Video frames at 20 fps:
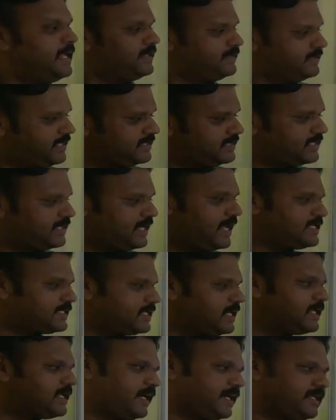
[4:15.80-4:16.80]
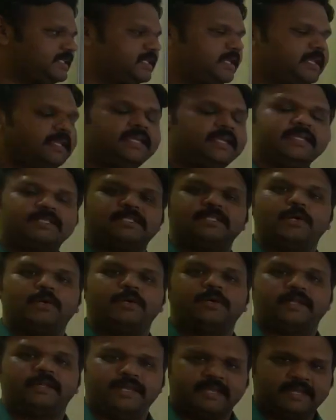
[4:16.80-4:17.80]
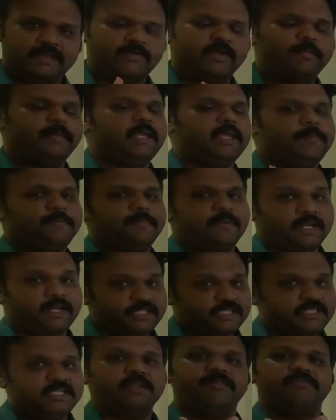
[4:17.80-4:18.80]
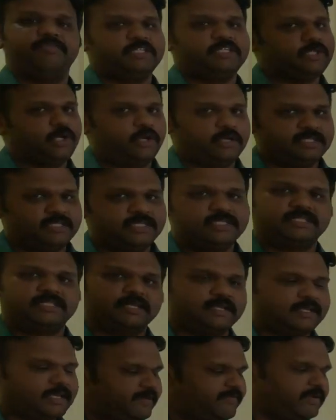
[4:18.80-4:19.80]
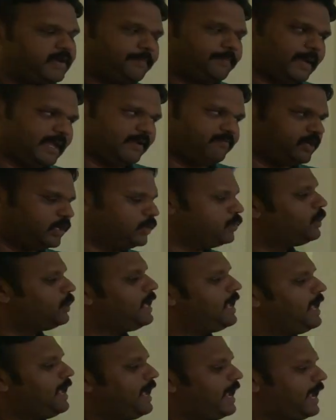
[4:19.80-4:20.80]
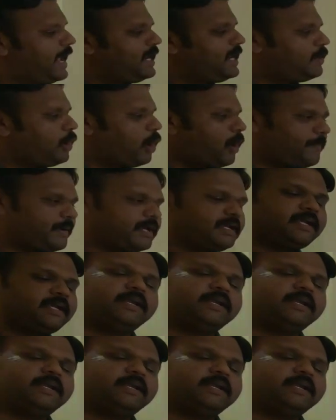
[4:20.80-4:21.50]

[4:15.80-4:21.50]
This classical conditioning is given by a Russian physiologist, Ivan Pavlov, and operant